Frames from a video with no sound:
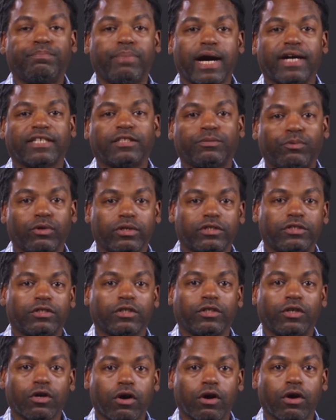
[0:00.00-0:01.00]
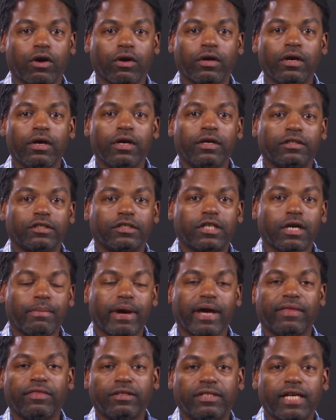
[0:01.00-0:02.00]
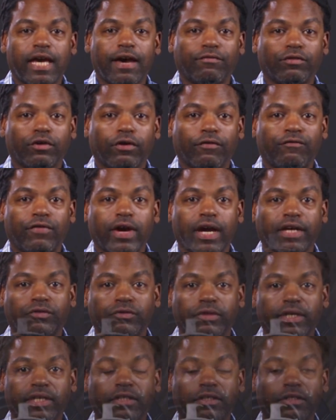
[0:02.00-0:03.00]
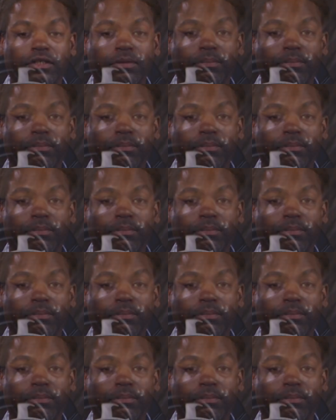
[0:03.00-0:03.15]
box press cigar to come out of the Davidoff factory in the